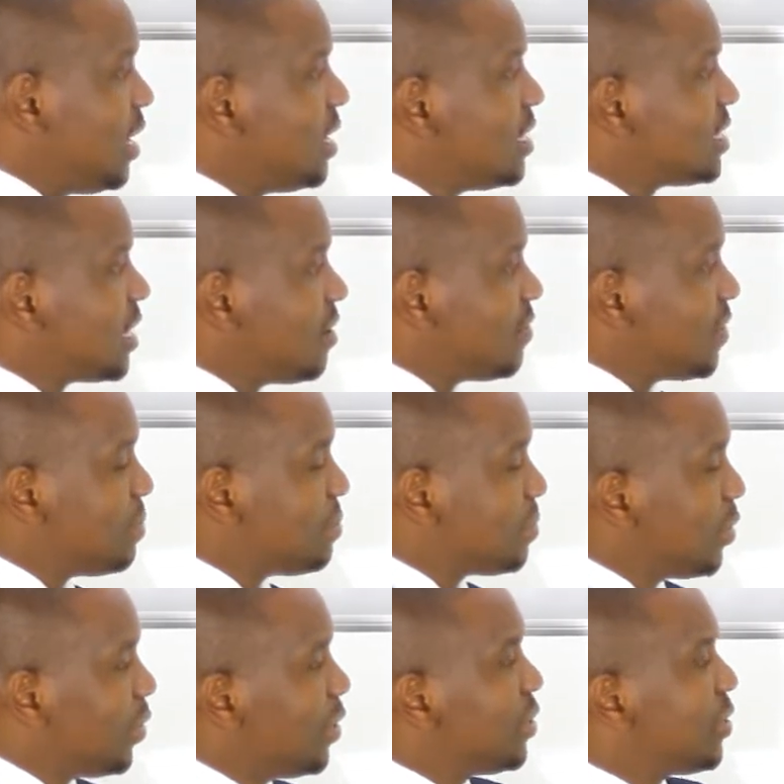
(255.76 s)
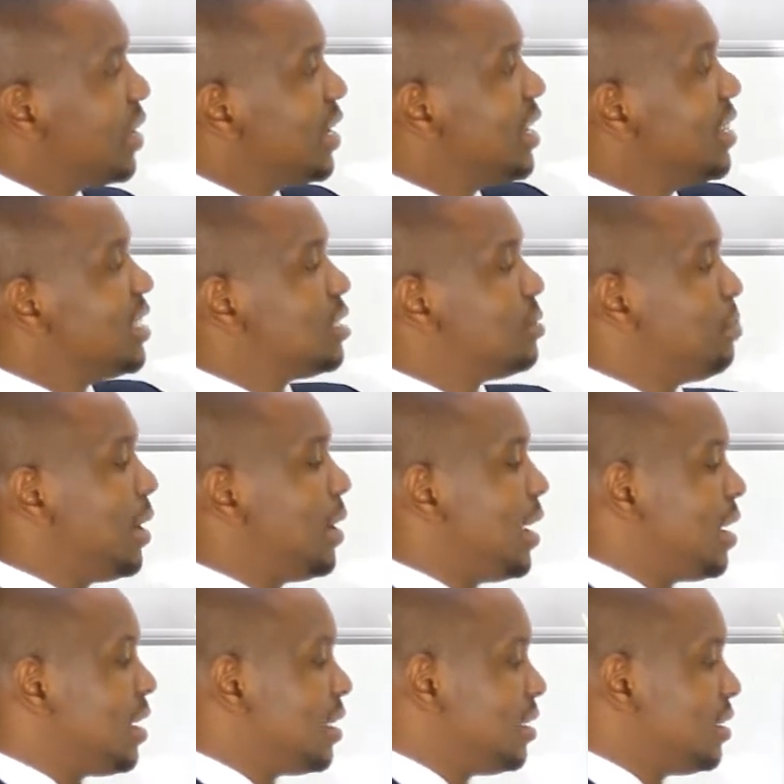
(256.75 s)
self-employed, you can either
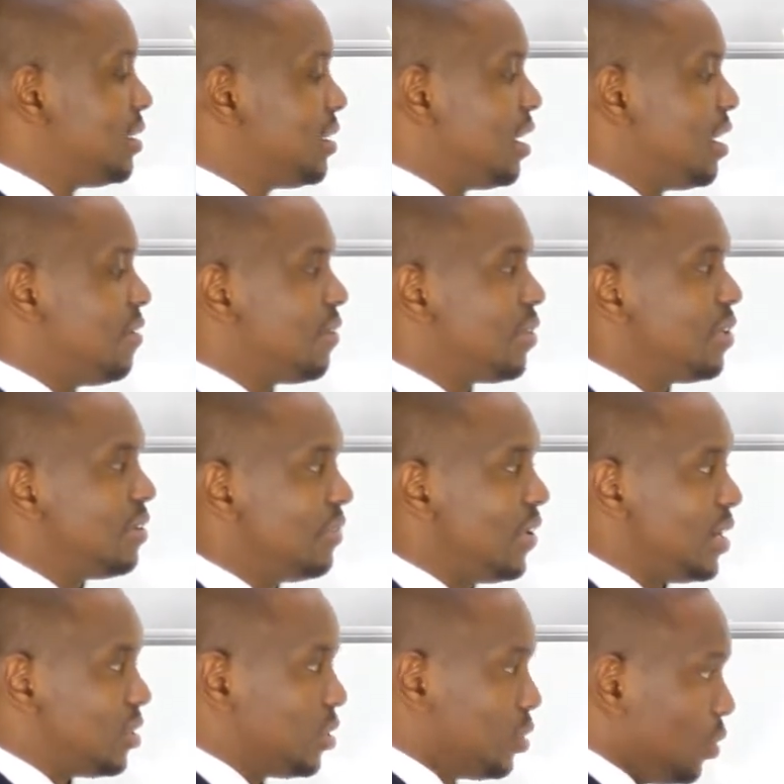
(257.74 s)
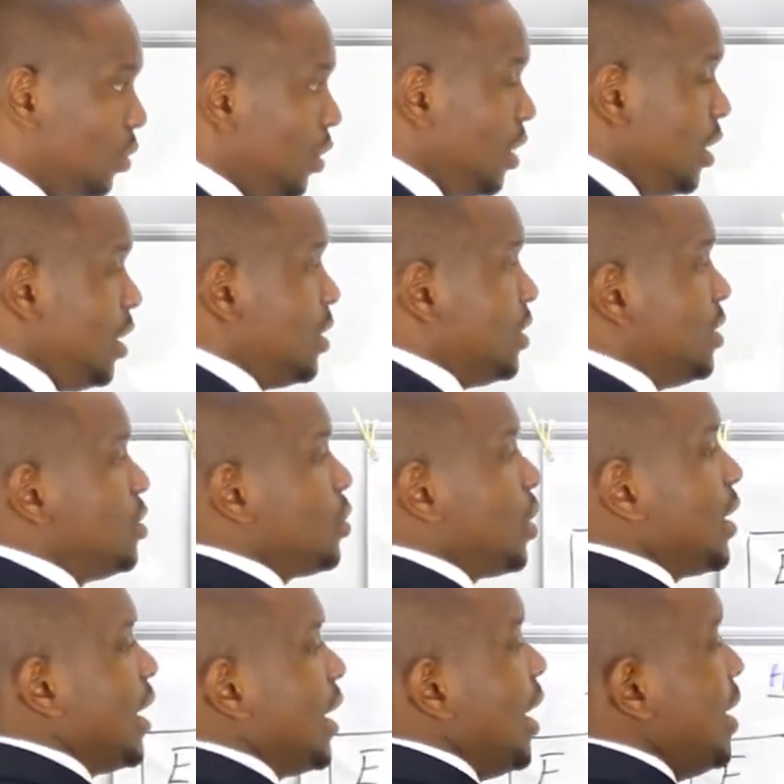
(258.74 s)
spend, save, or invest. So these you
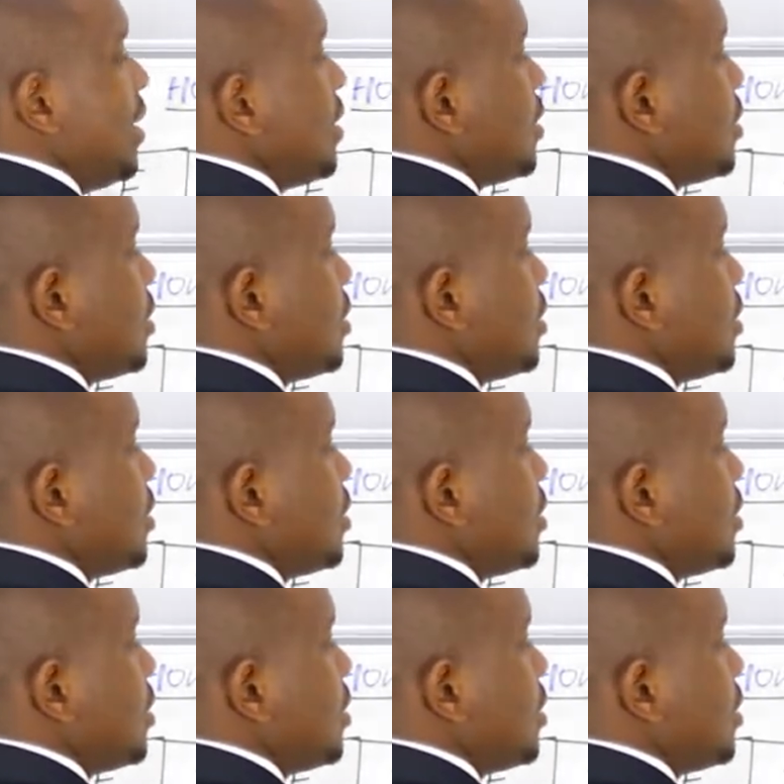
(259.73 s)
can either